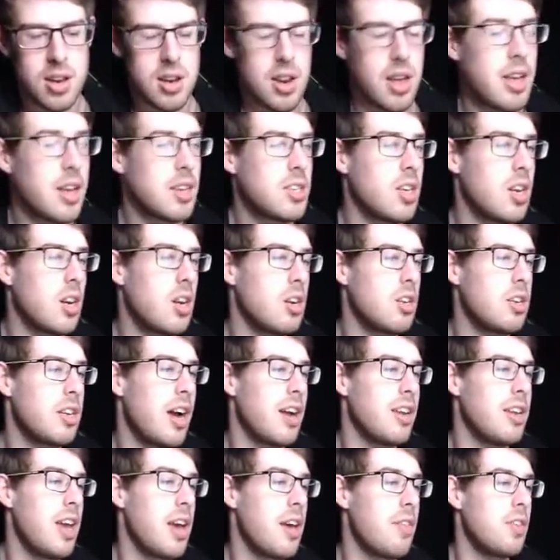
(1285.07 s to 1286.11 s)
Now that's a lot of
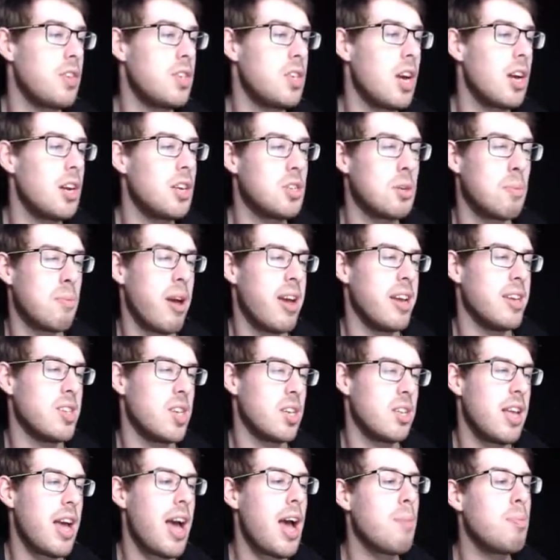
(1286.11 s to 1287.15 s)
damage. Yeah, this gun is
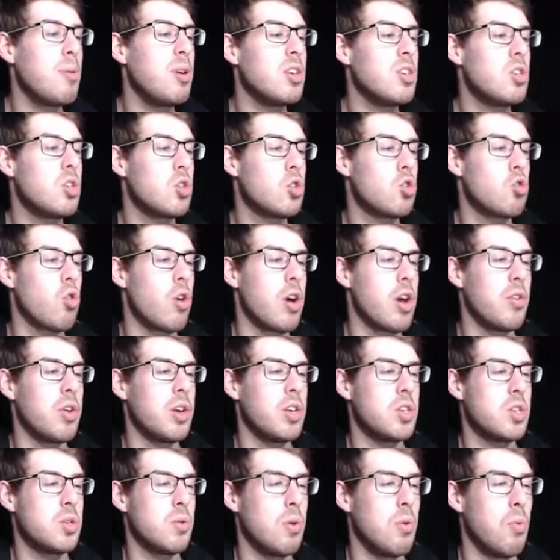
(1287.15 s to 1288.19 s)
amazing. The Happiness Destroyer
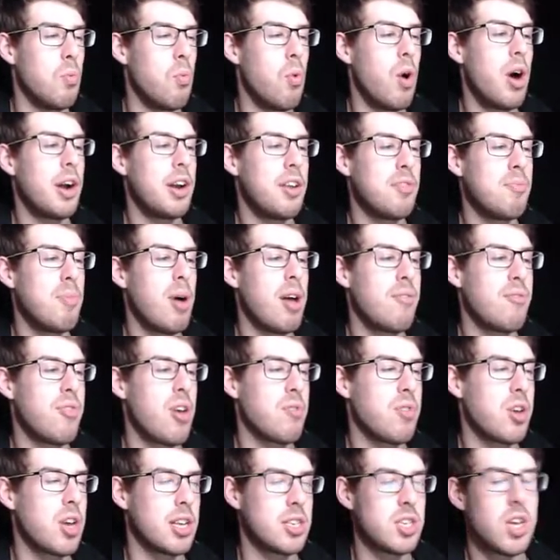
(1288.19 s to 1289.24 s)
is one of my
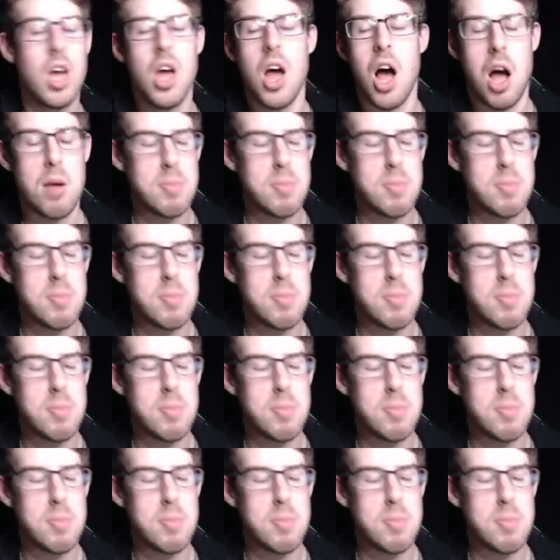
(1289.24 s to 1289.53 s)
favorite guns.